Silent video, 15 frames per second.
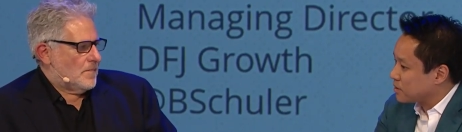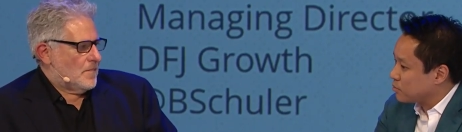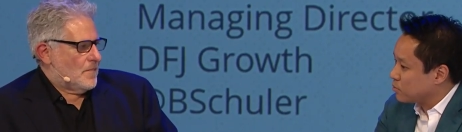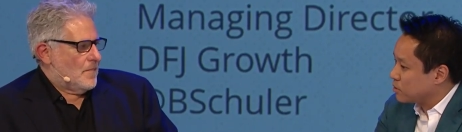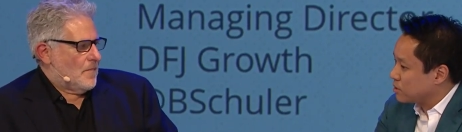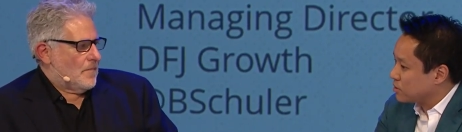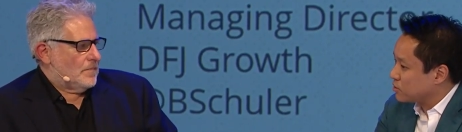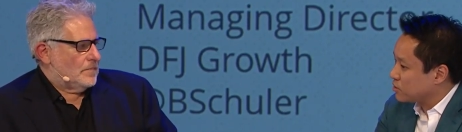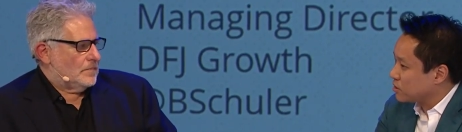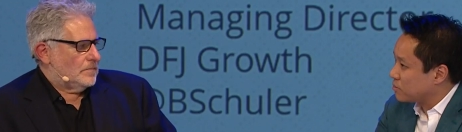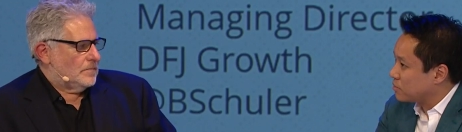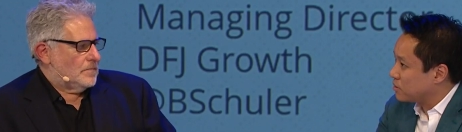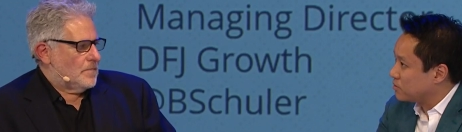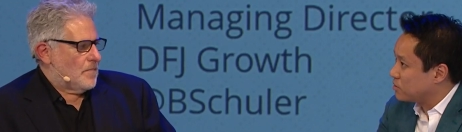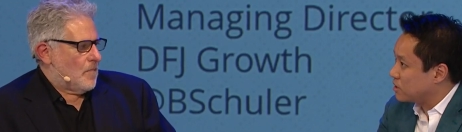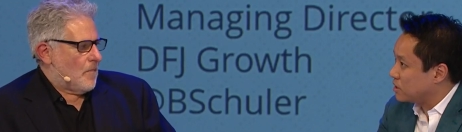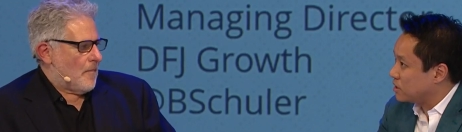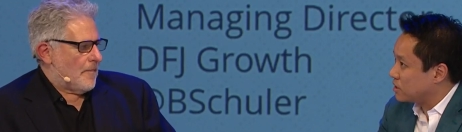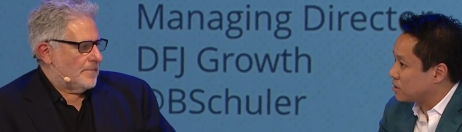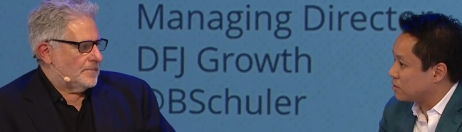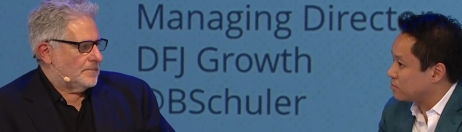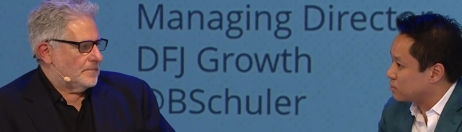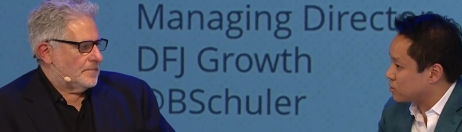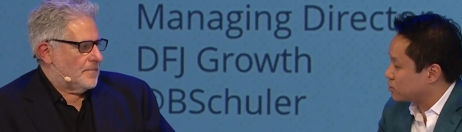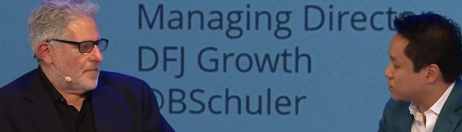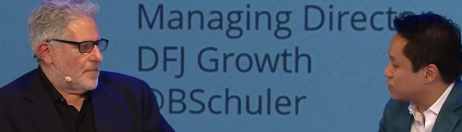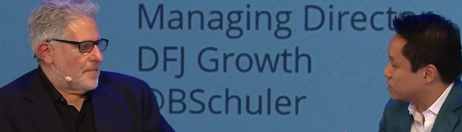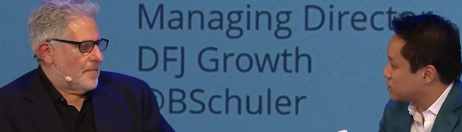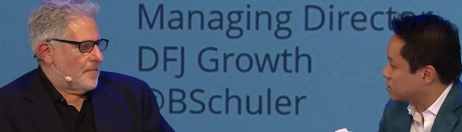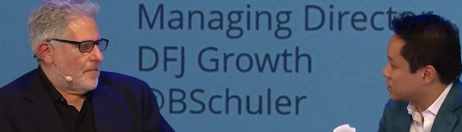Speaker 1: what are some of the
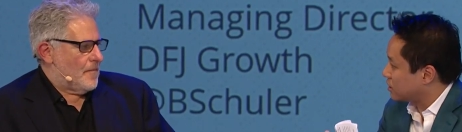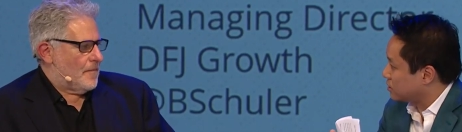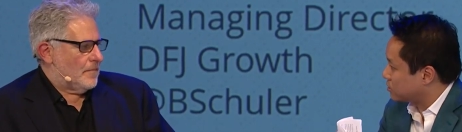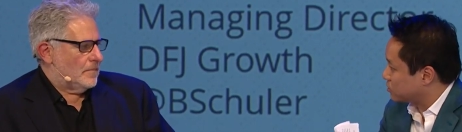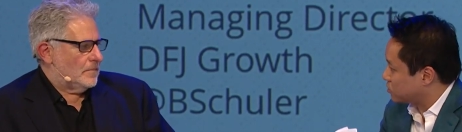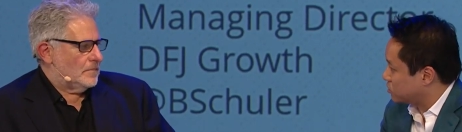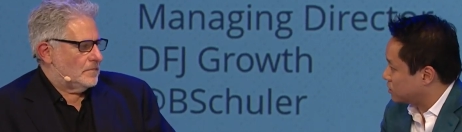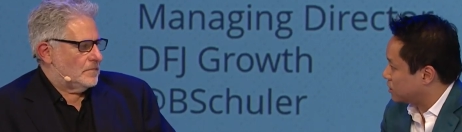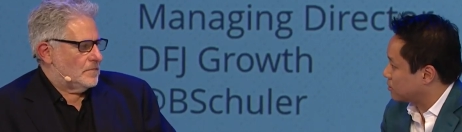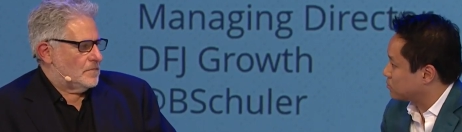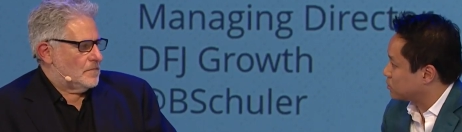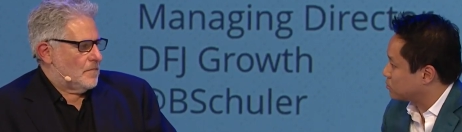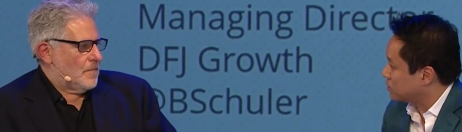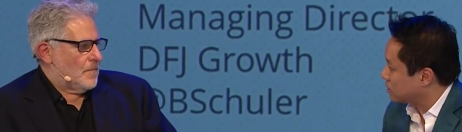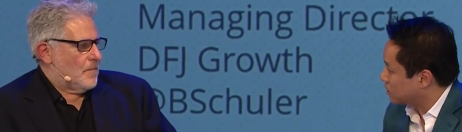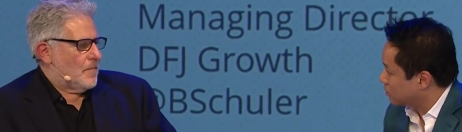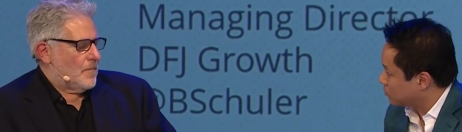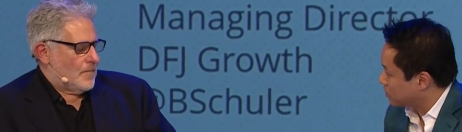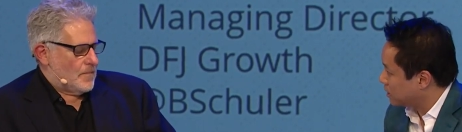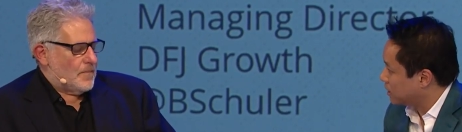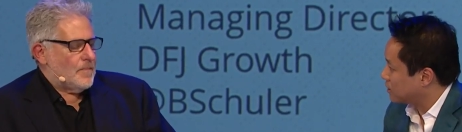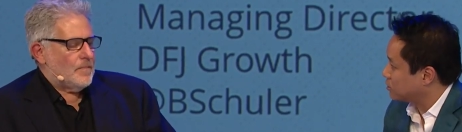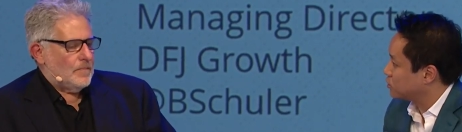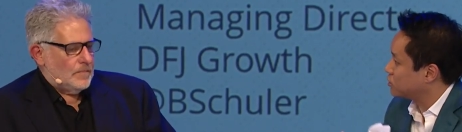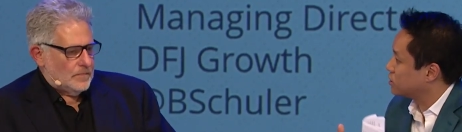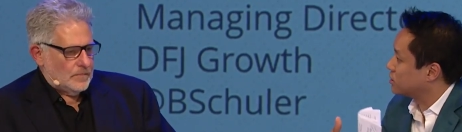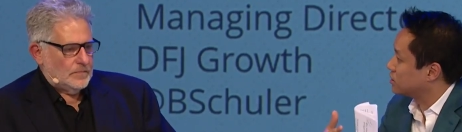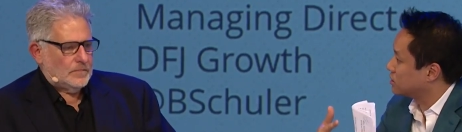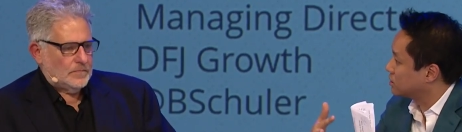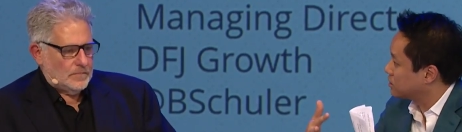convergences that you're seeing between
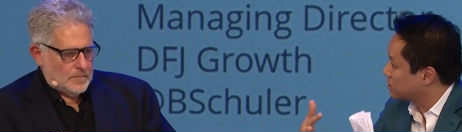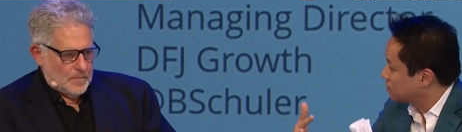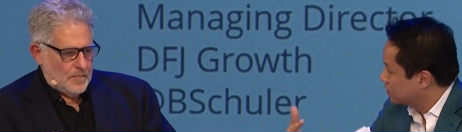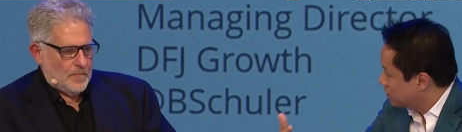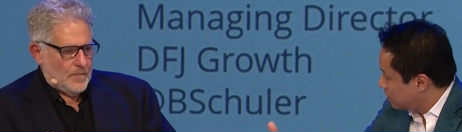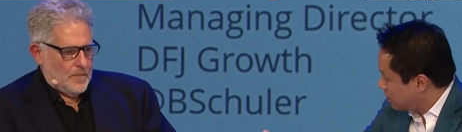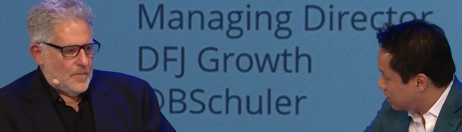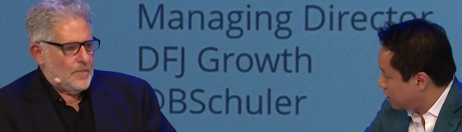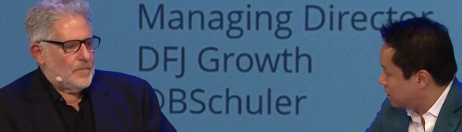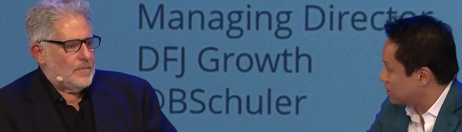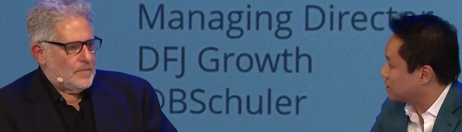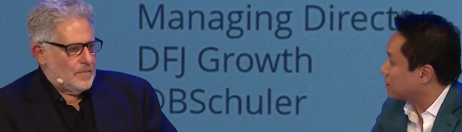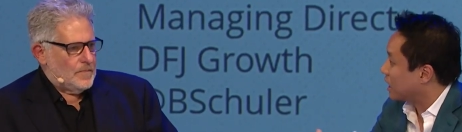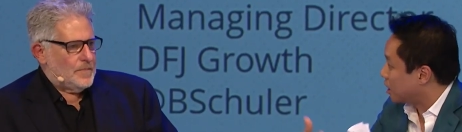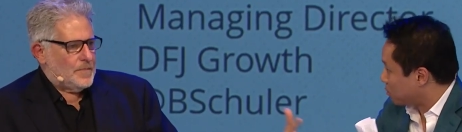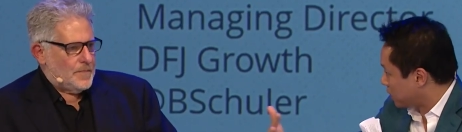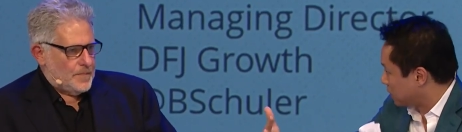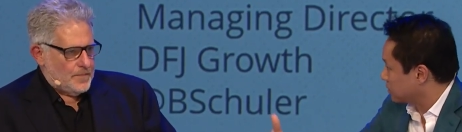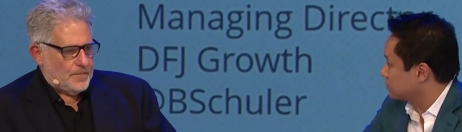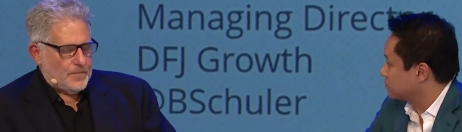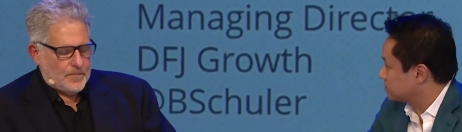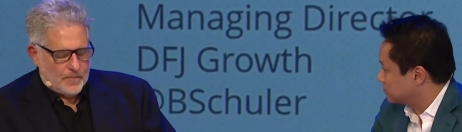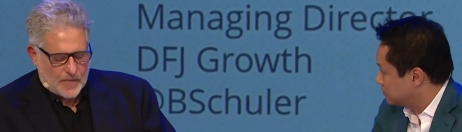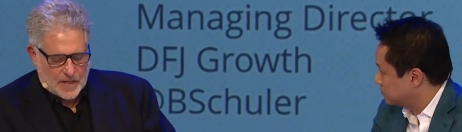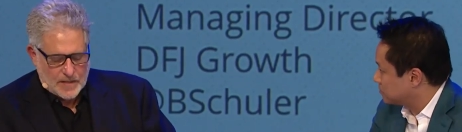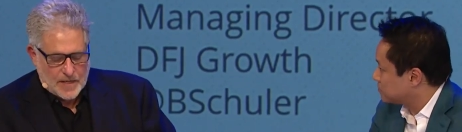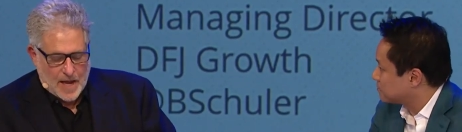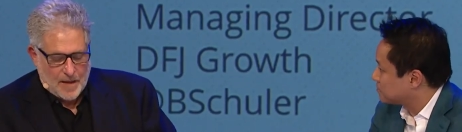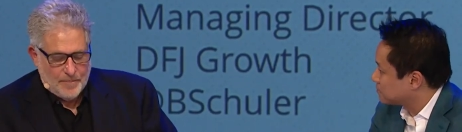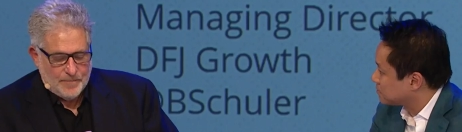location and gaming?
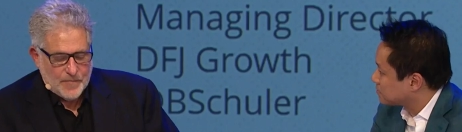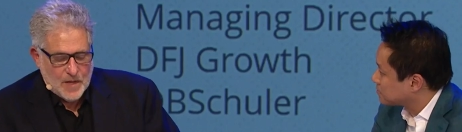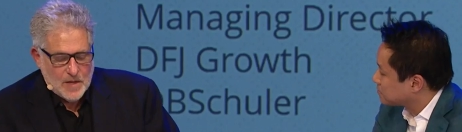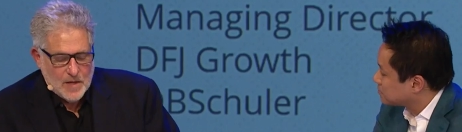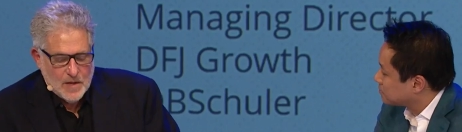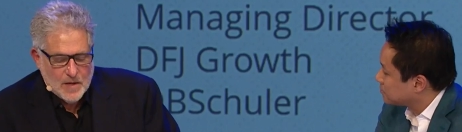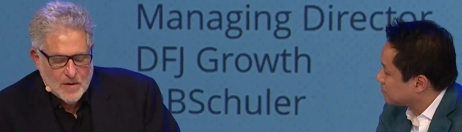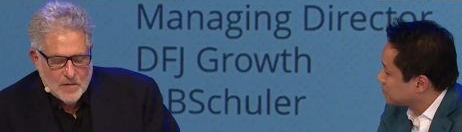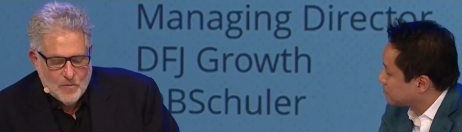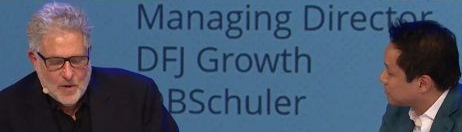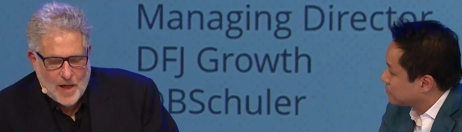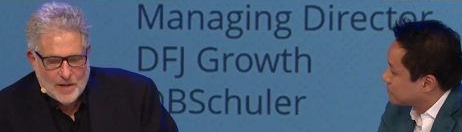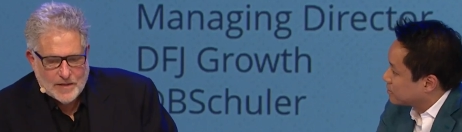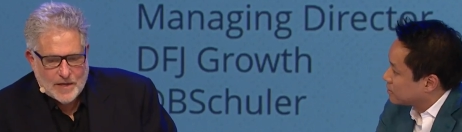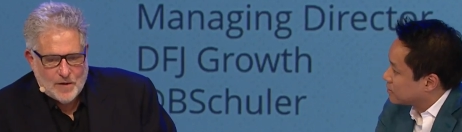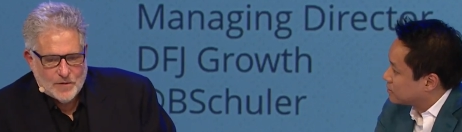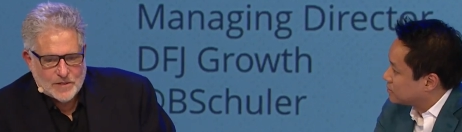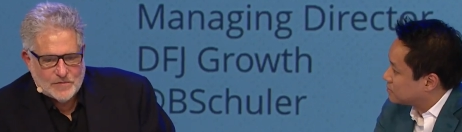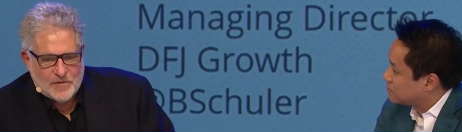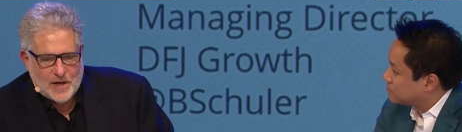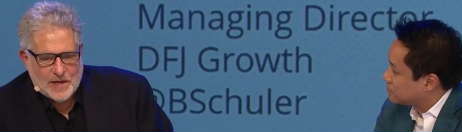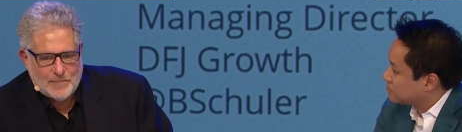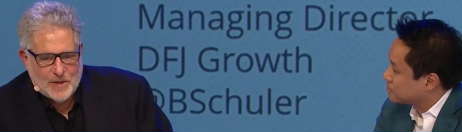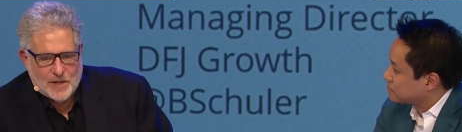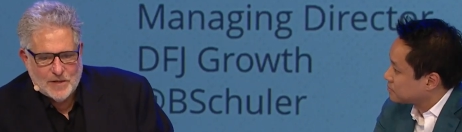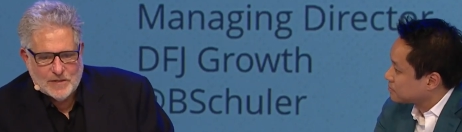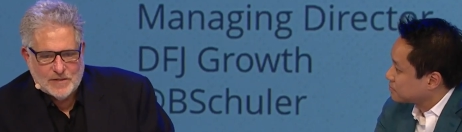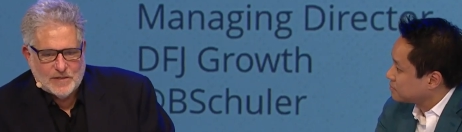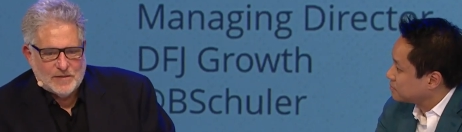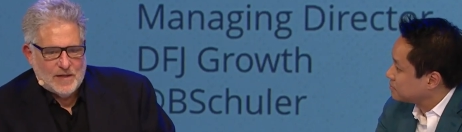
Speaker 2: Yeah. Well, you know, it's funny
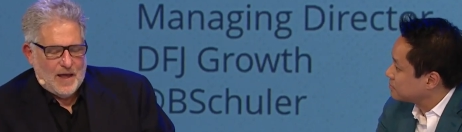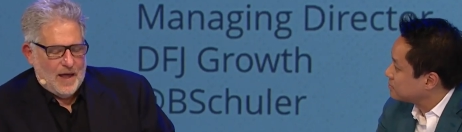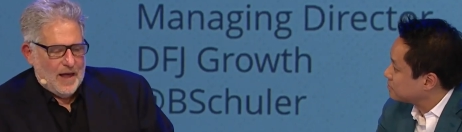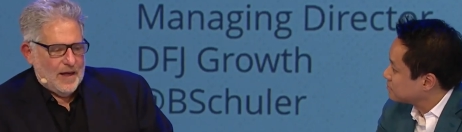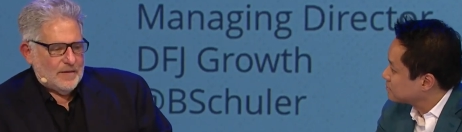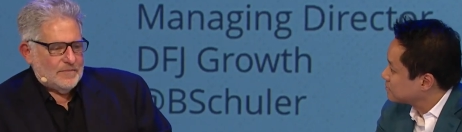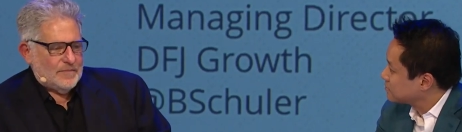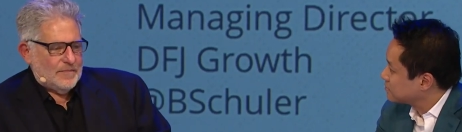because uh,